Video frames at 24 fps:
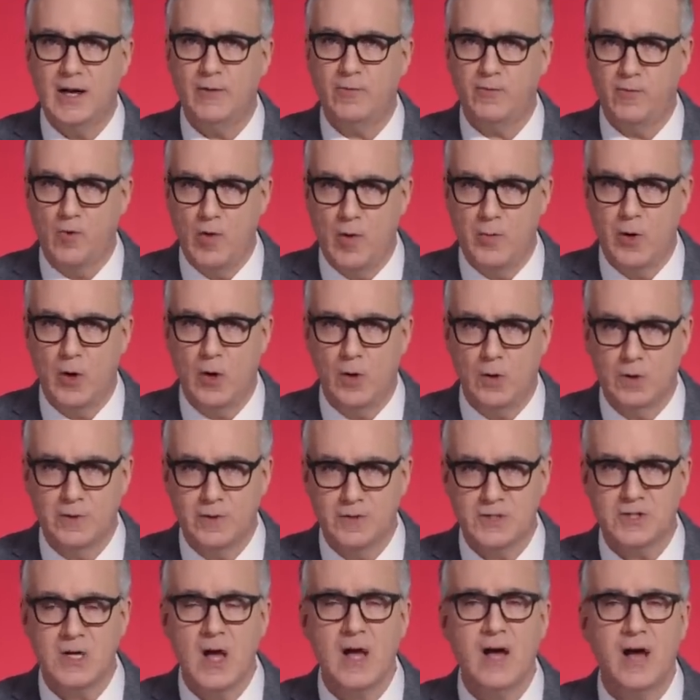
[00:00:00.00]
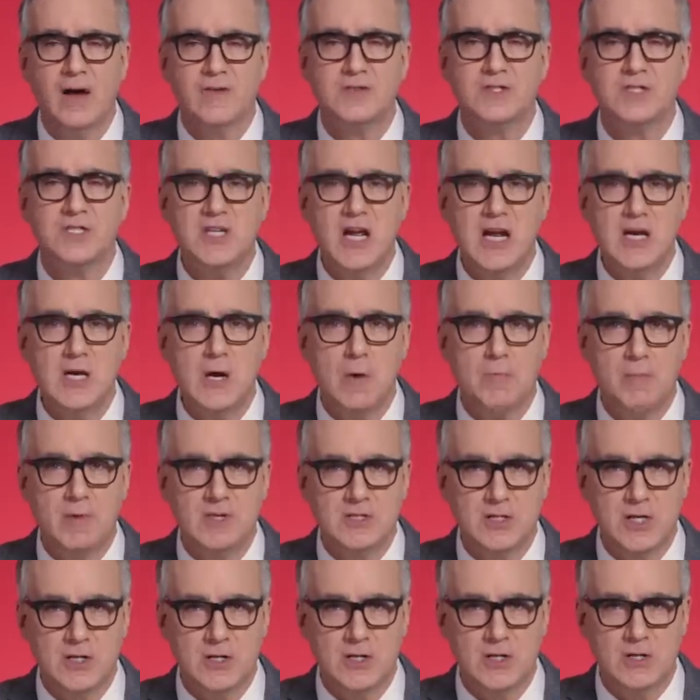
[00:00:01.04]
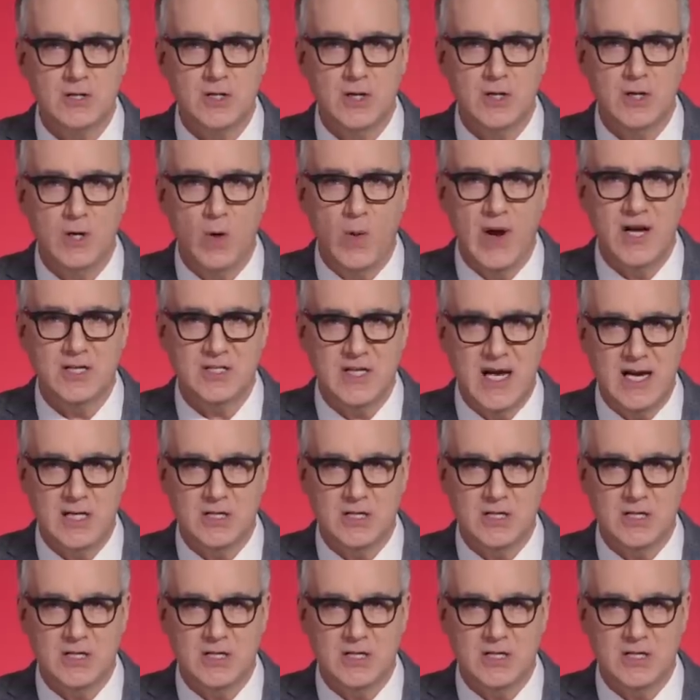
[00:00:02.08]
and former holders of senior positions in U.S.